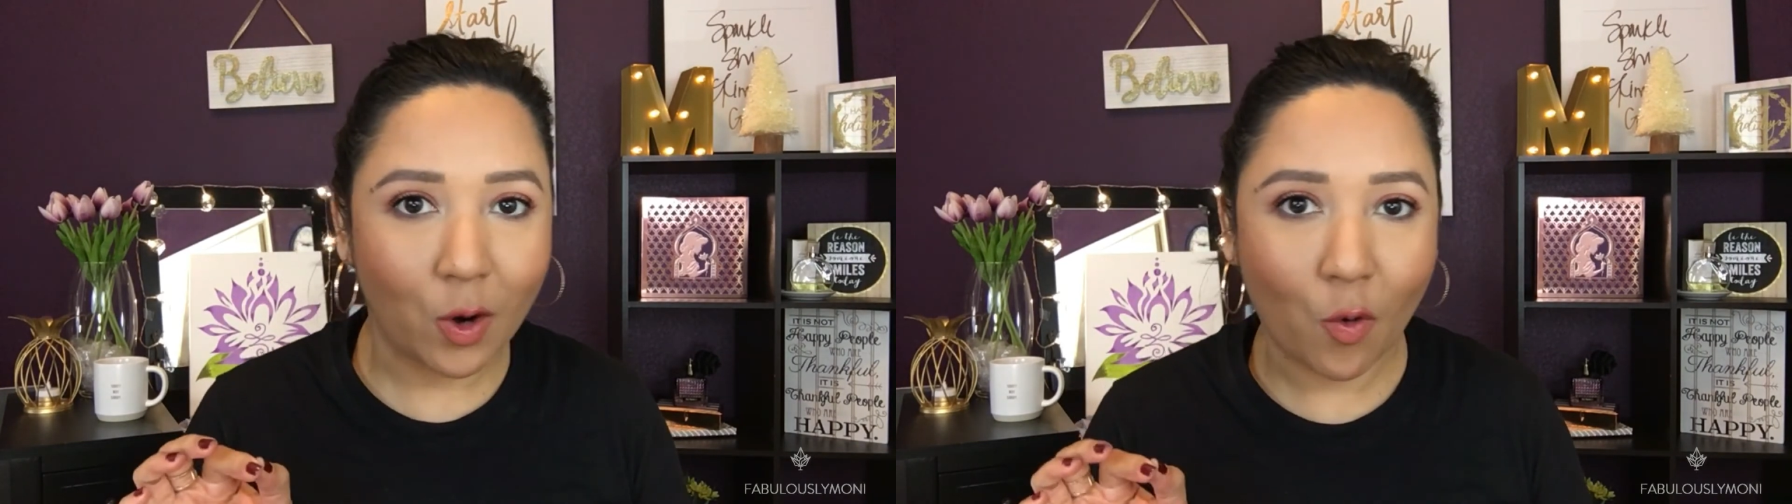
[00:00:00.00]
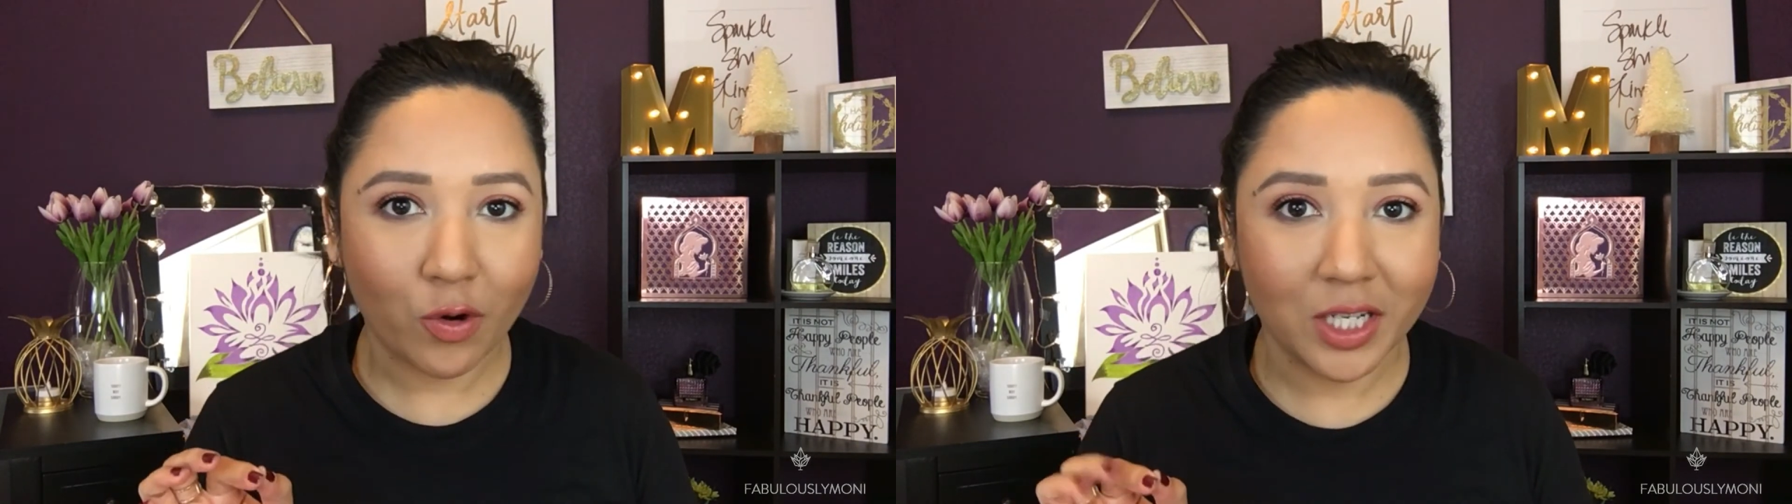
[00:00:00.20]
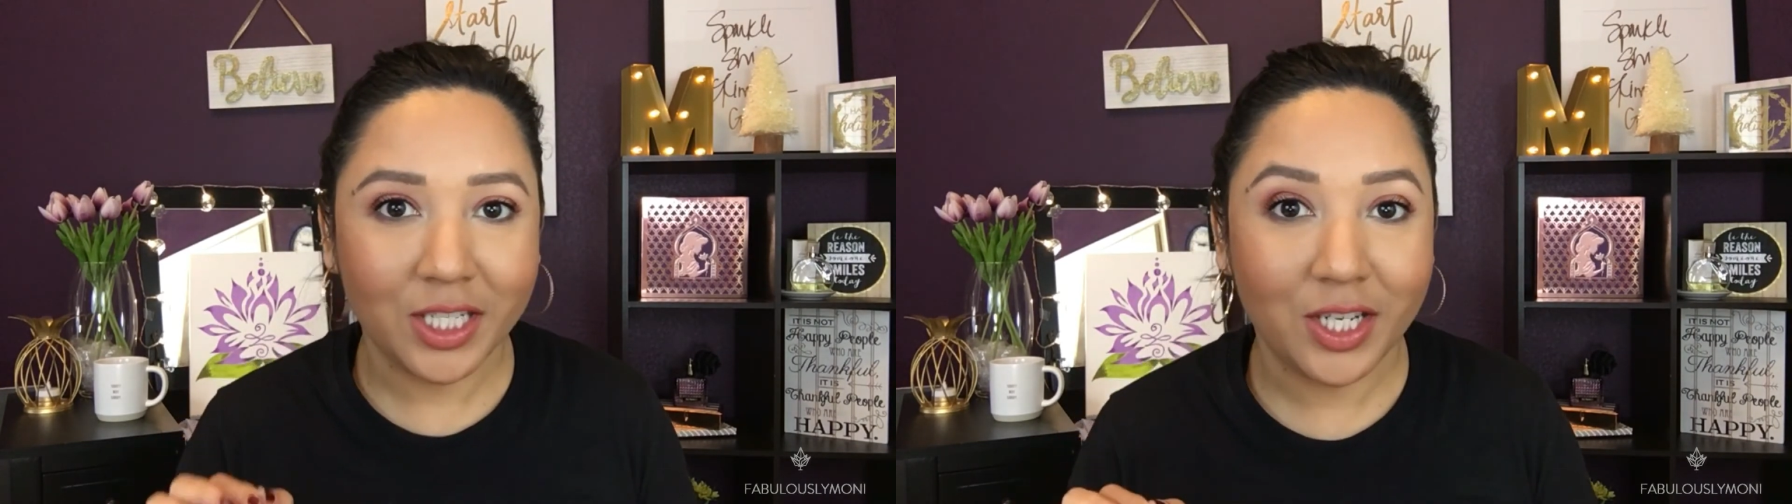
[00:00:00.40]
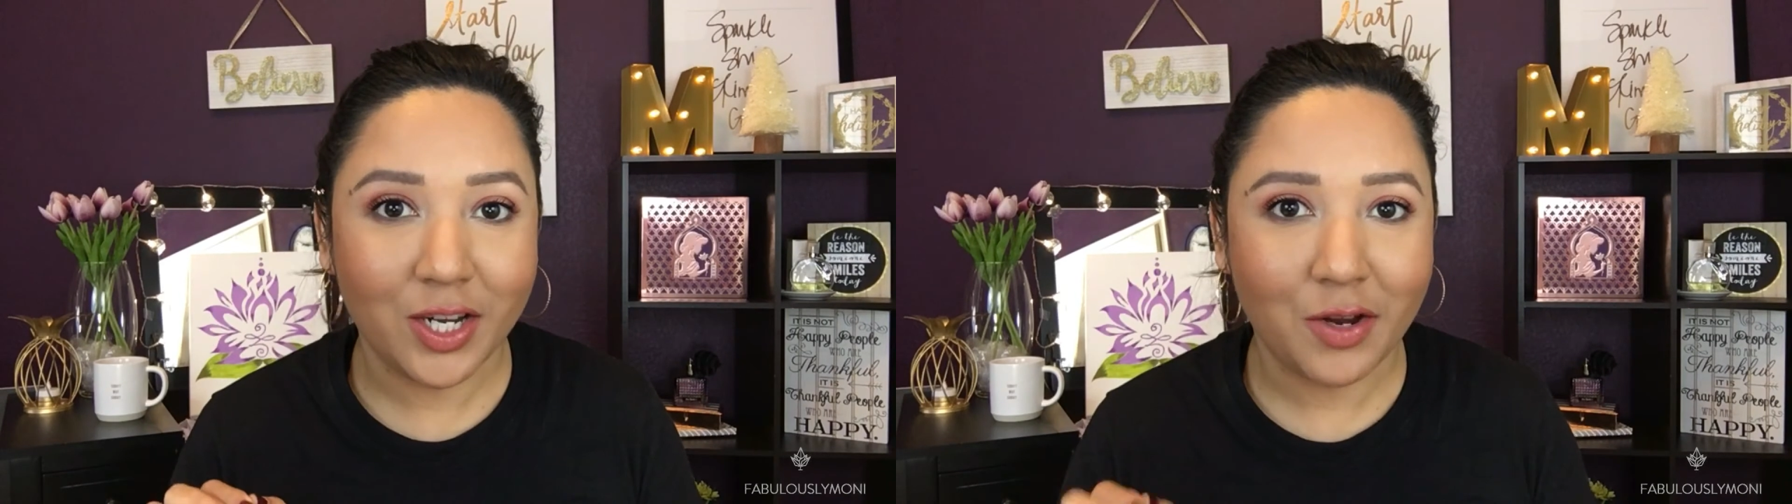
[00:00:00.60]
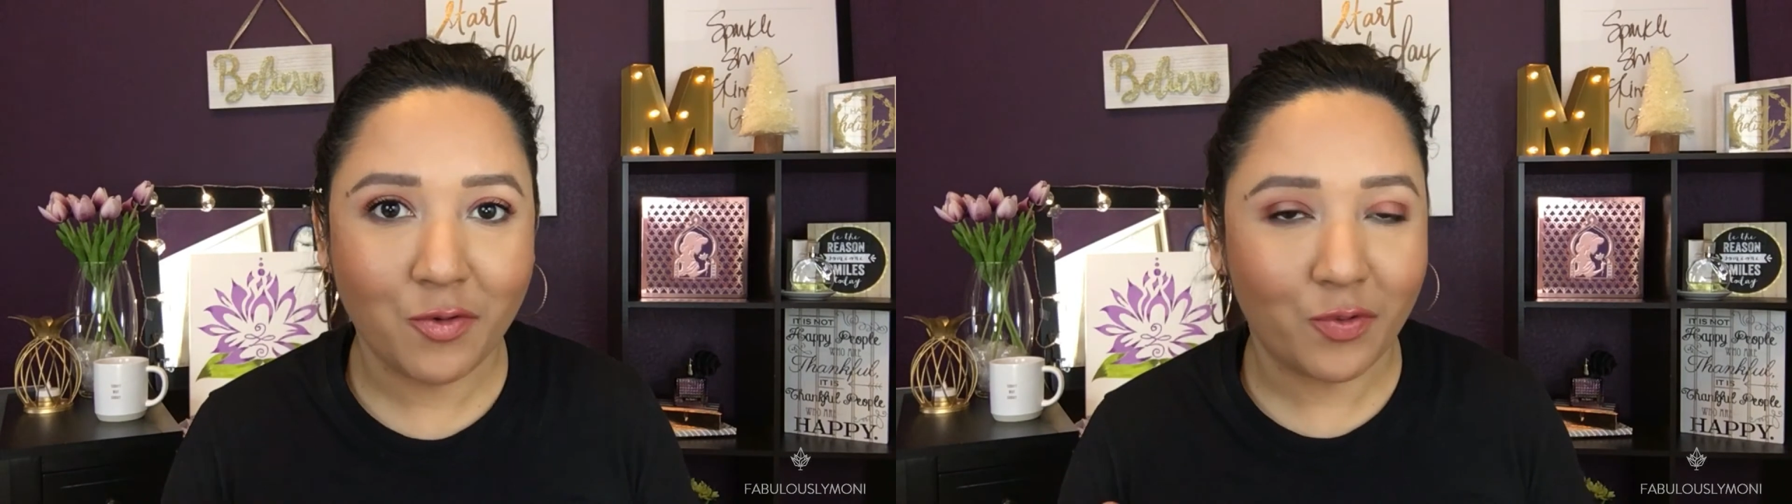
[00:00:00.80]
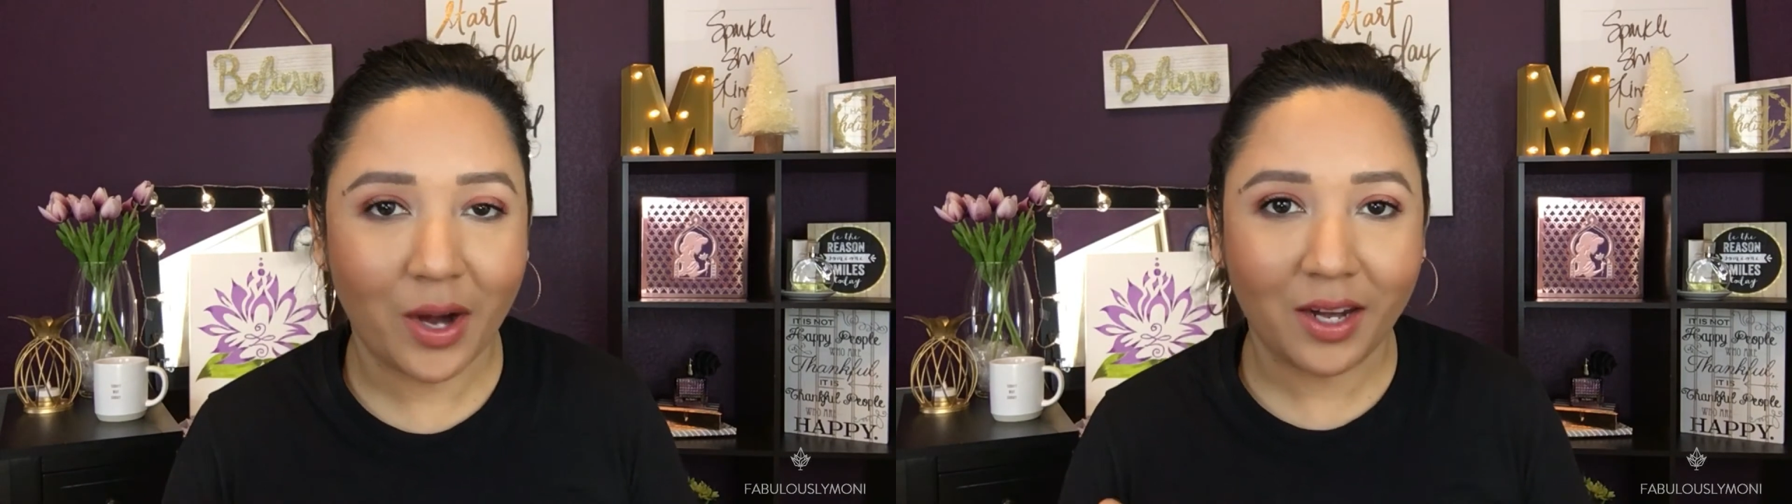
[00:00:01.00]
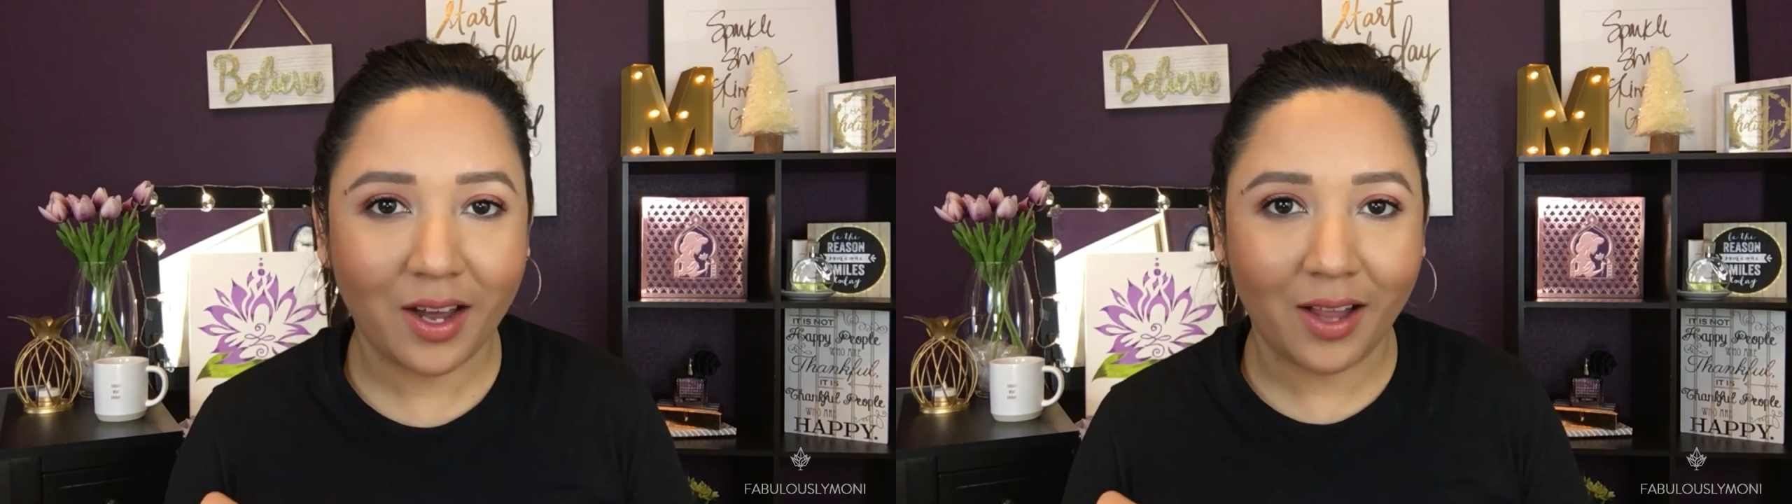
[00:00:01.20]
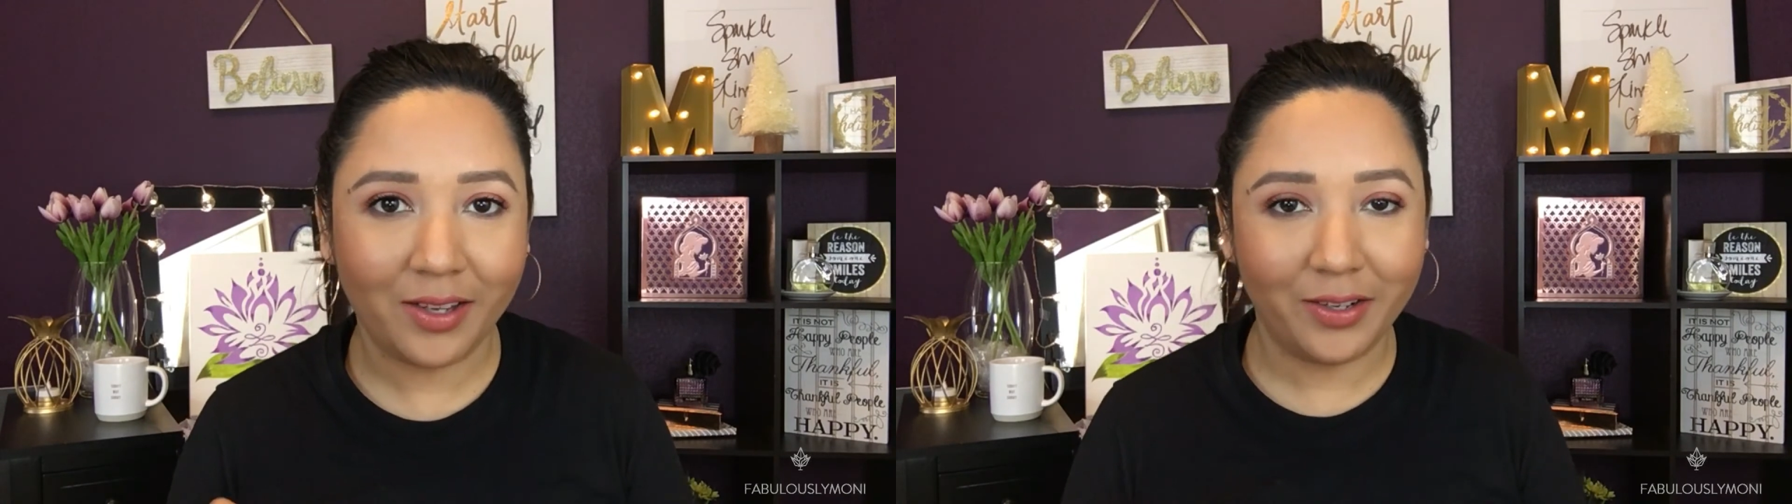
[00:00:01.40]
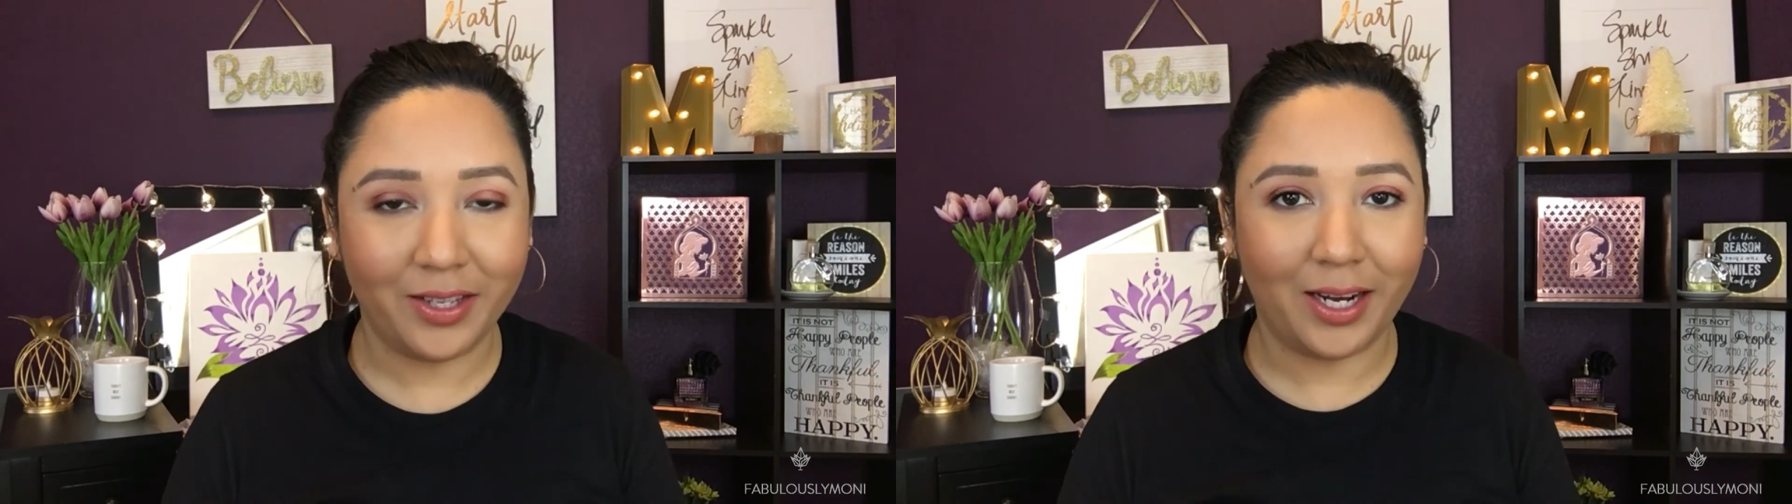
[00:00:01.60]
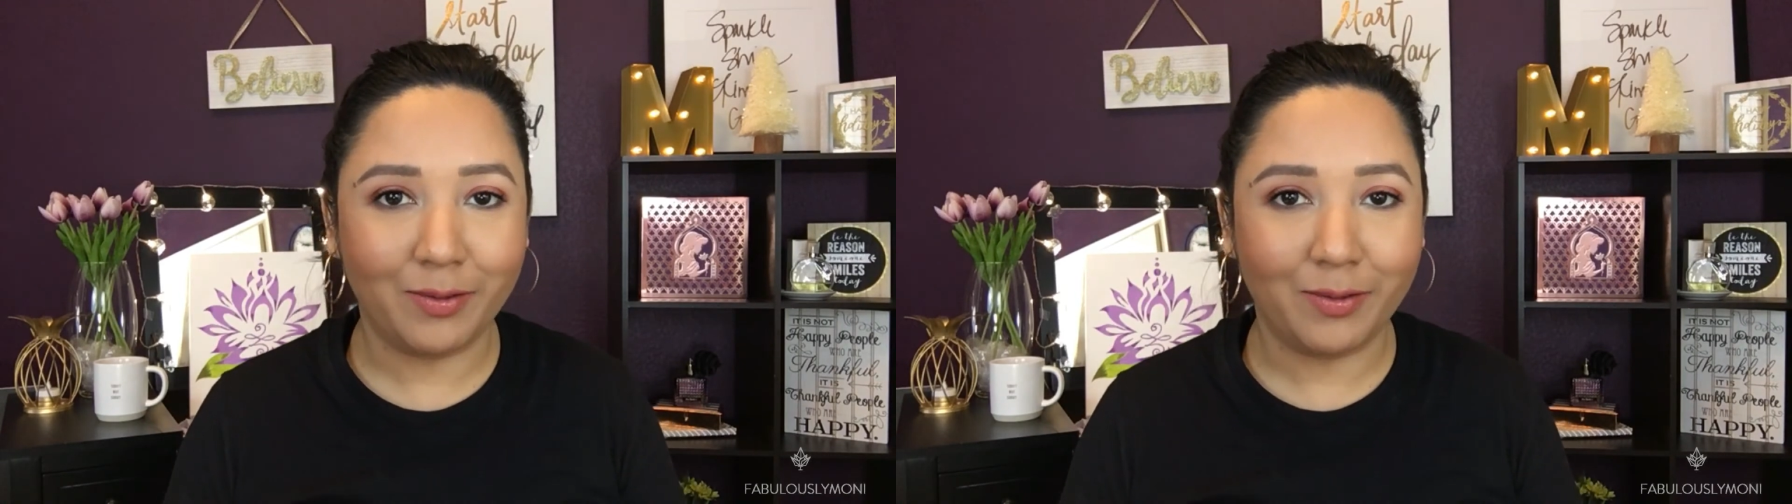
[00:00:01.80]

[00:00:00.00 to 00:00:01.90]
orangey red color that